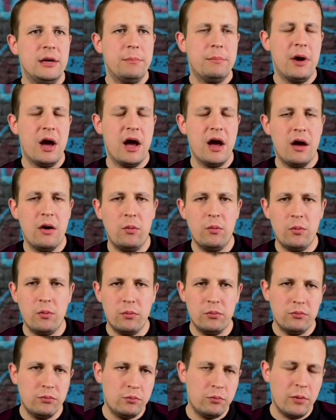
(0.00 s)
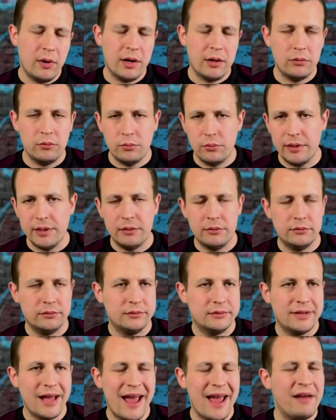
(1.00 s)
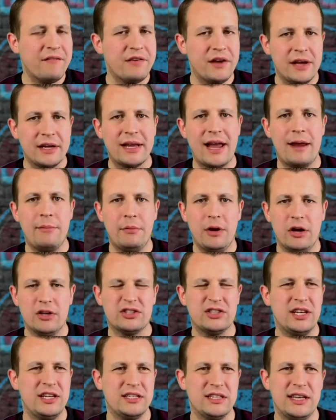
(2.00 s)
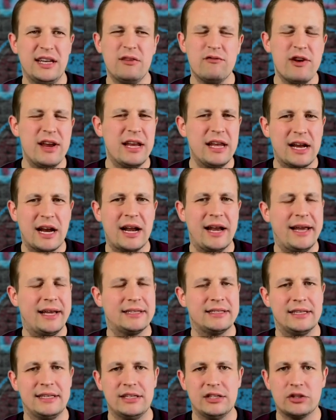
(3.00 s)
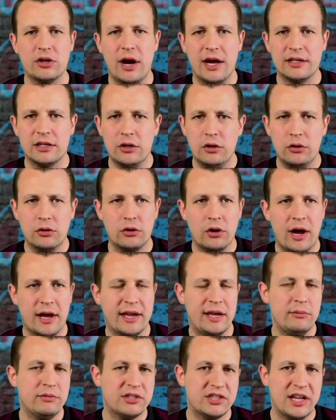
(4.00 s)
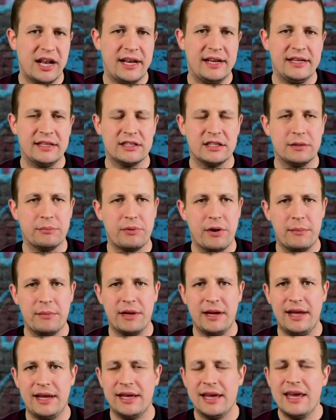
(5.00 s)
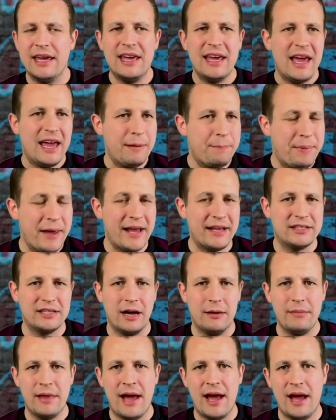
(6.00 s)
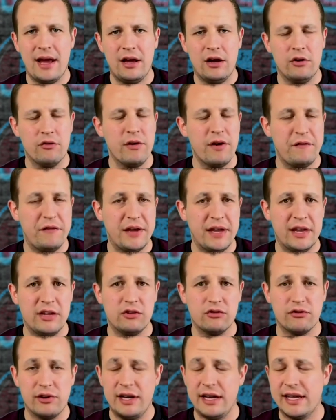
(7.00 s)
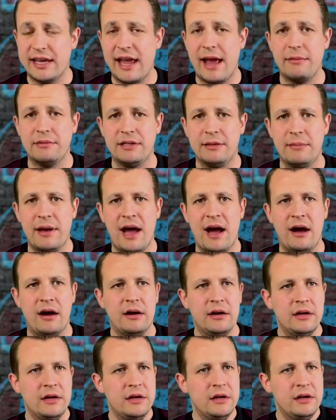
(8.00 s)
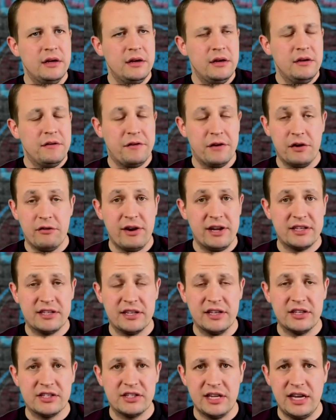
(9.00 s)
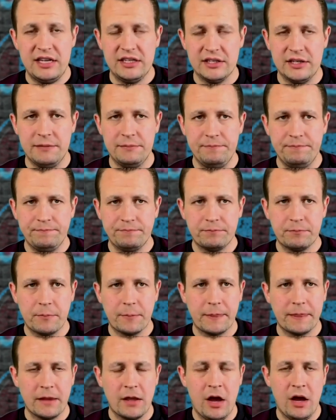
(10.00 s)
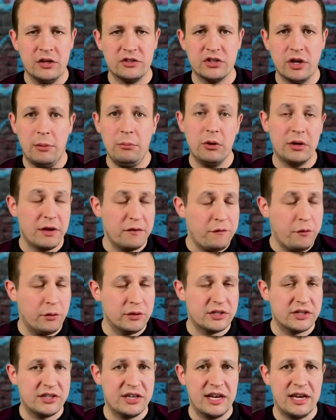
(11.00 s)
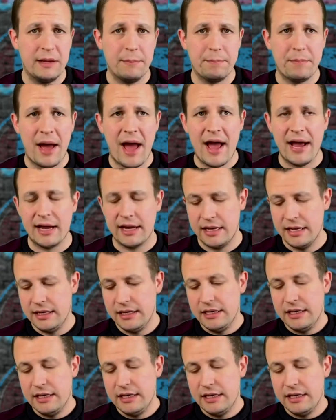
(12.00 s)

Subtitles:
But that Everton game last season, he really clicked and he started to look like he was settling into the Premier League. He picked up that horrific injury that kept him out for the rest of the season. So I'm looking forward to seeing him back.